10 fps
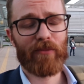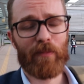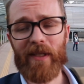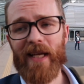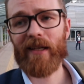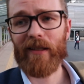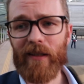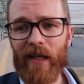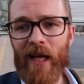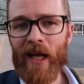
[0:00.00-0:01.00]

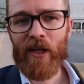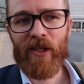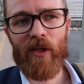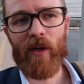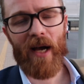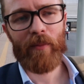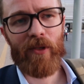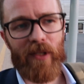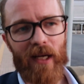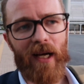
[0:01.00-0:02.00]
spectacular. So I
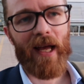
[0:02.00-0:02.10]
was,